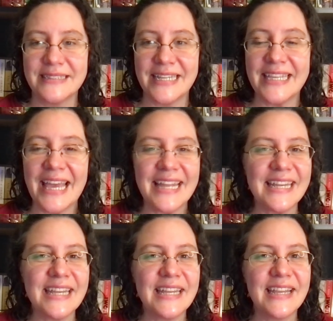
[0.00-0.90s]

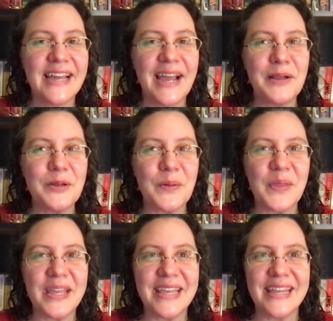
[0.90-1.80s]
again, I don't
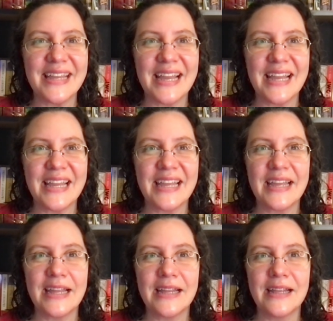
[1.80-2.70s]
think
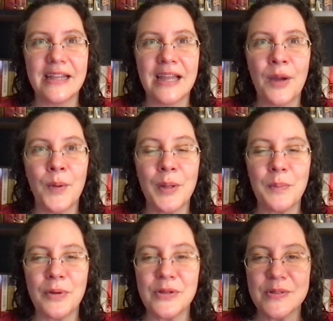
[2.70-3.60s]
what I'm
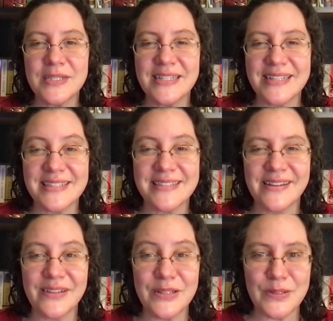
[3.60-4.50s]
producing
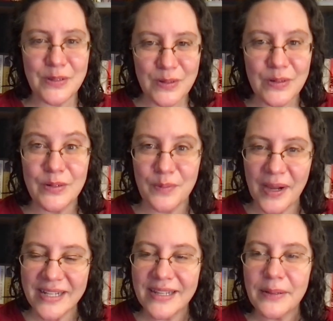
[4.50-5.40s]
necessarily is good
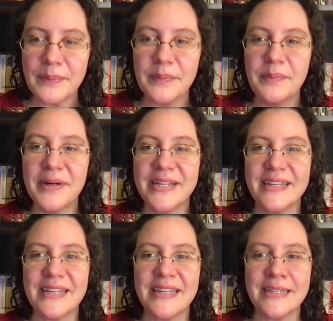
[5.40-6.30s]
writing, but
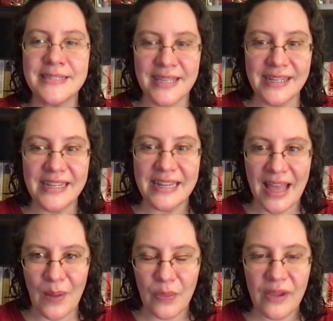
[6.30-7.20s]
it's getting
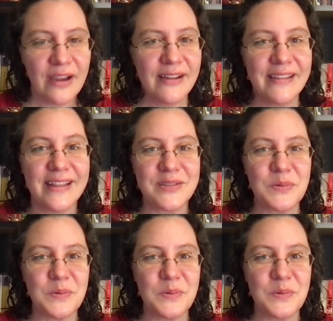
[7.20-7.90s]
out there. And that's